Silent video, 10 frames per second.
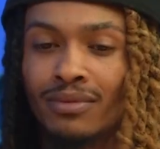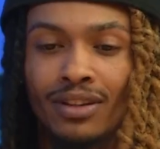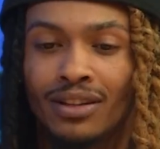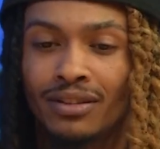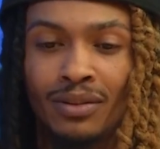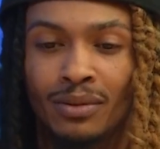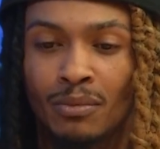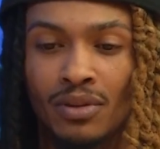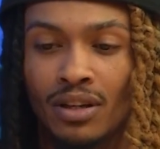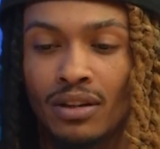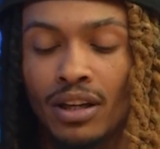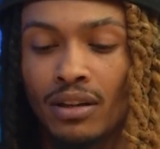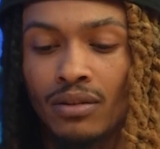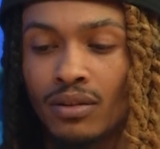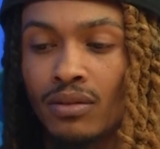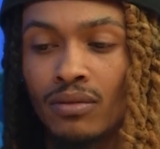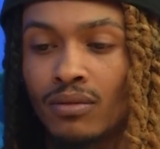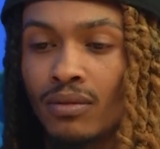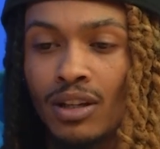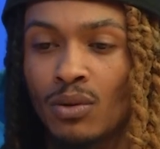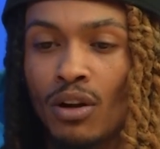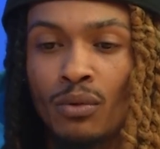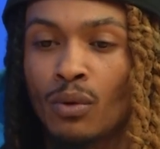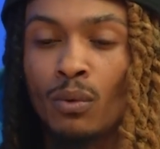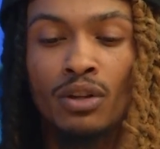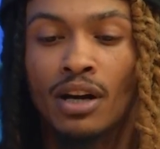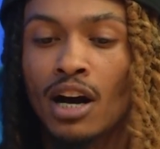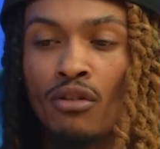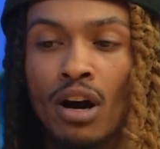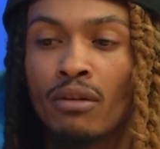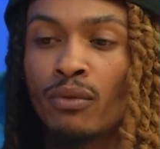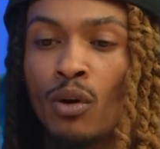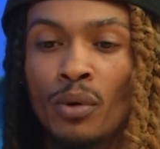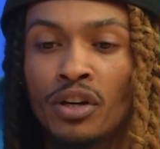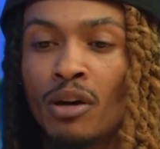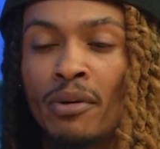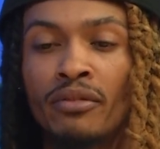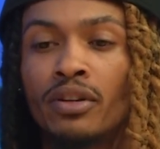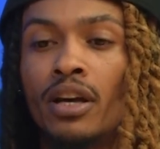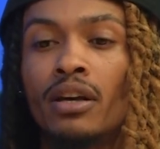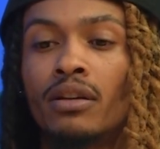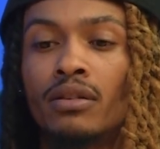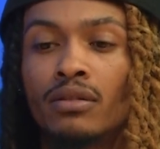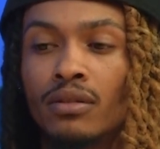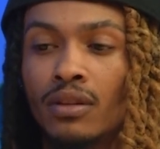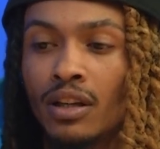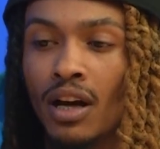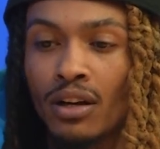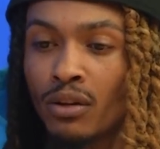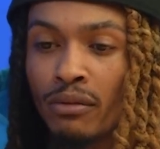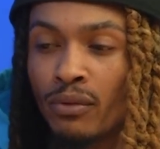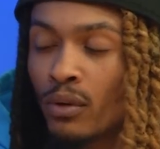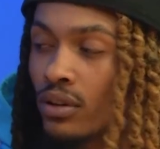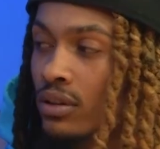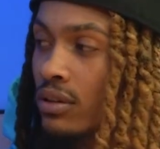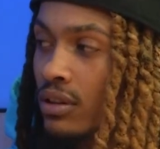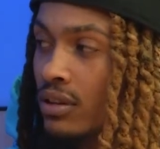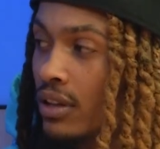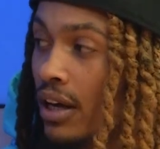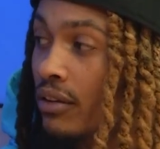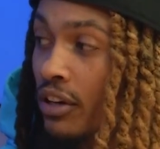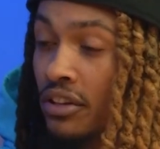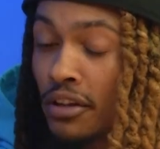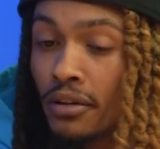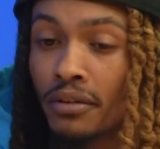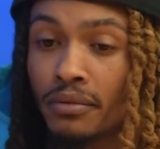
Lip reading: Like you know what I'm saying? Like that's the only thing I grind for. Wake up every day and gotta live for is that right there.